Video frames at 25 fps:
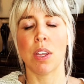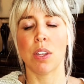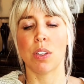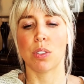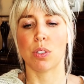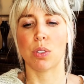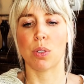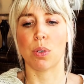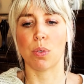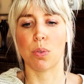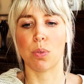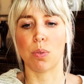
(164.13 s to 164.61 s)

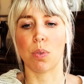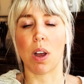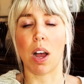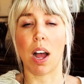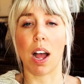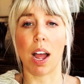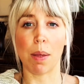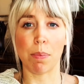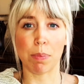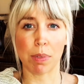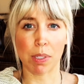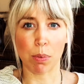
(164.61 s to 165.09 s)
So
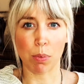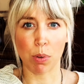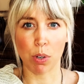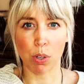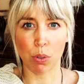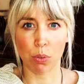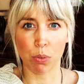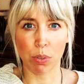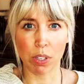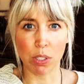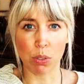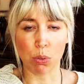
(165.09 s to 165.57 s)
I'm someone
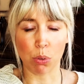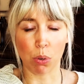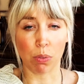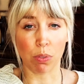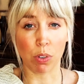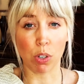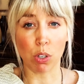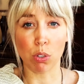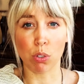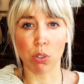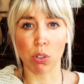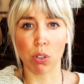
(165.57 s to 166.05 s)
who reads
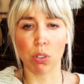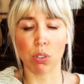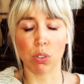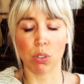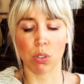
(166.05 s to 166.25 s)
reversals.